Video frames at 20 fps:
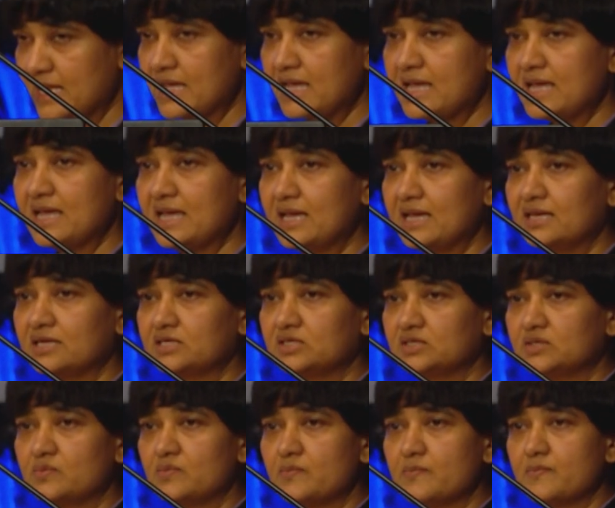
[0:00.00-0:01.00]
and
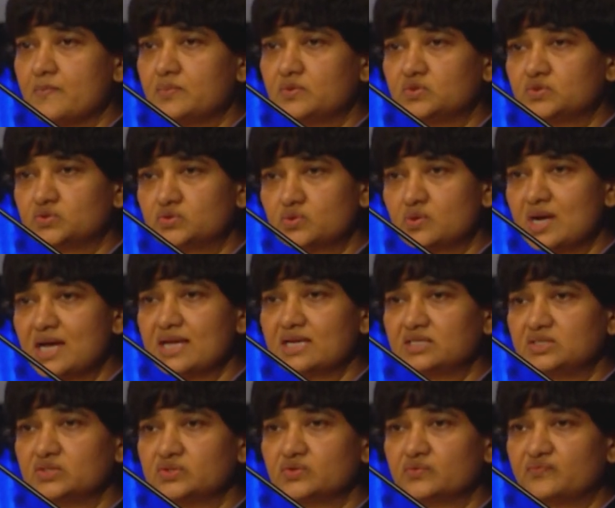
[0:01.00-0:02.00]
try
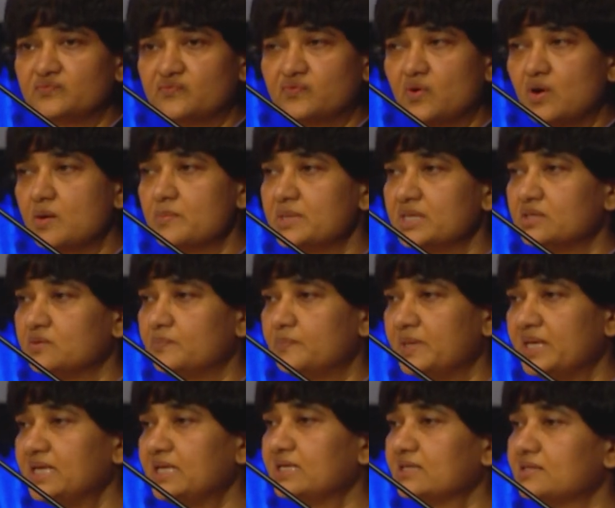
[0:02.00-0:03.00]
to form an
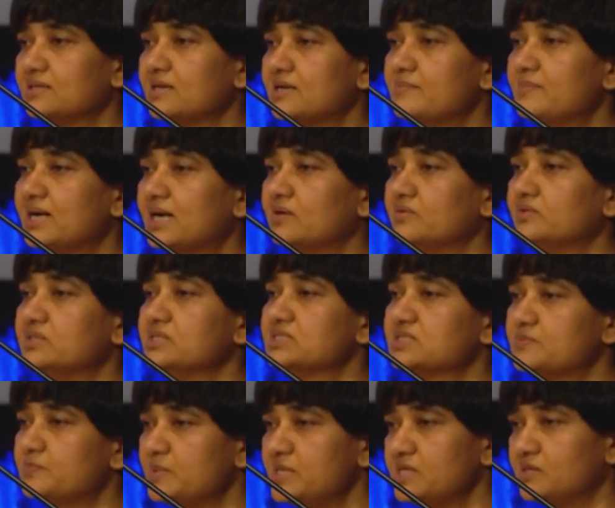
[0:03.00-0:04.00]
opinion about the
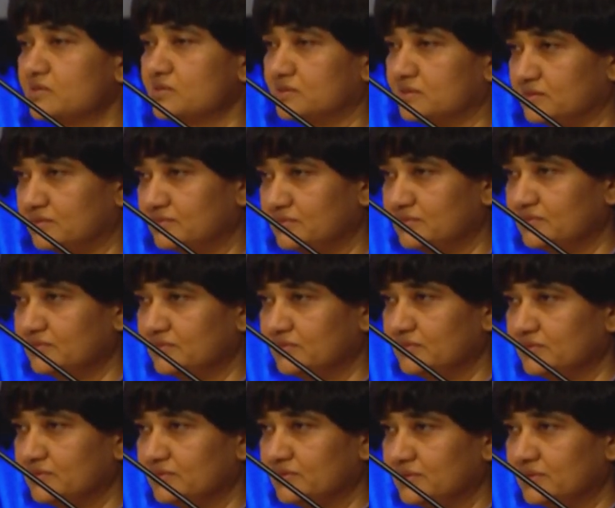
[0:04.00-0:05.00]
speaker.
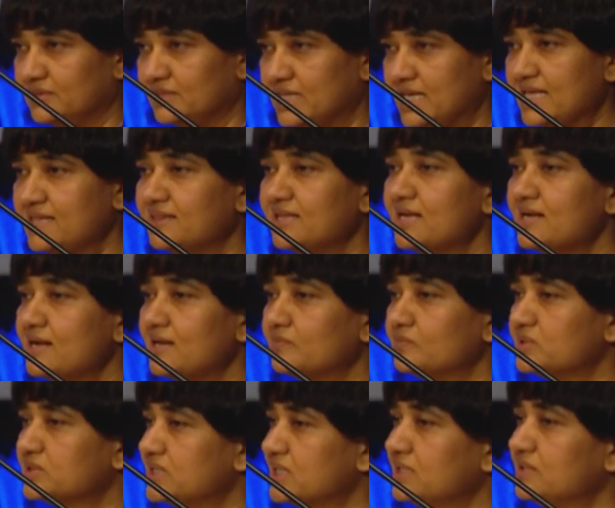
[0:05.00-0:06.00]
And then I
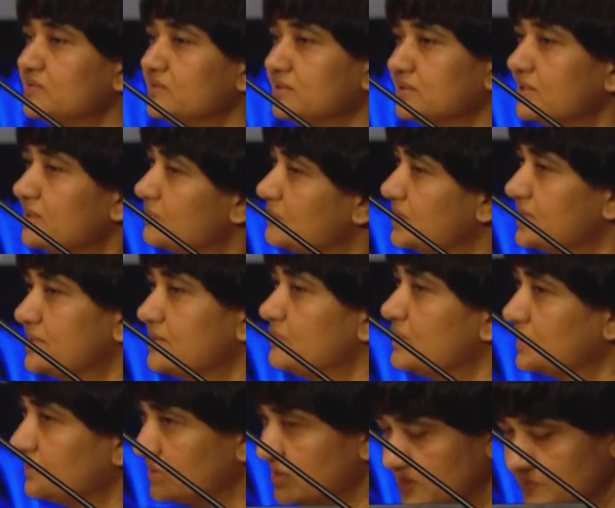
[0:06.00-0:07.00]
will tell you a little bit
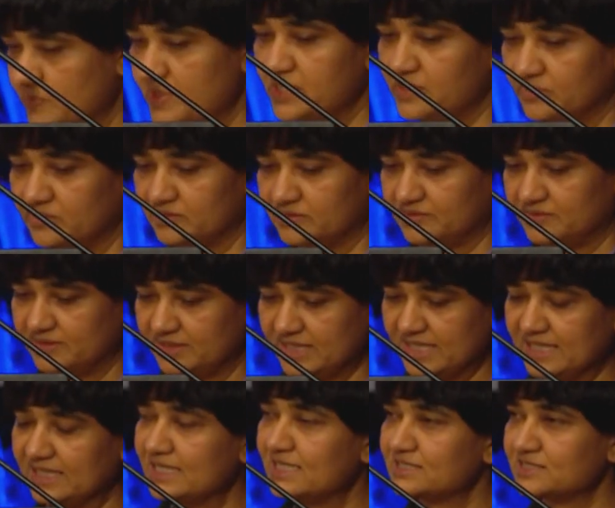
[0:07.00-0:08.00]
about the speaker,
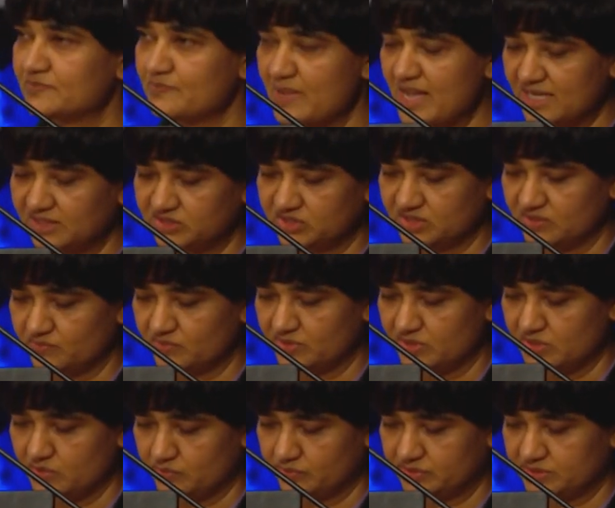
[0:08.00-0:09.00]
and let's match our
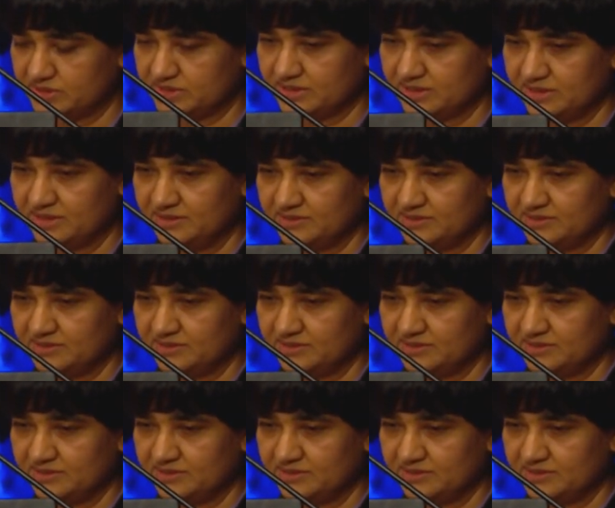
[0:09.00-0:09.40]
notes.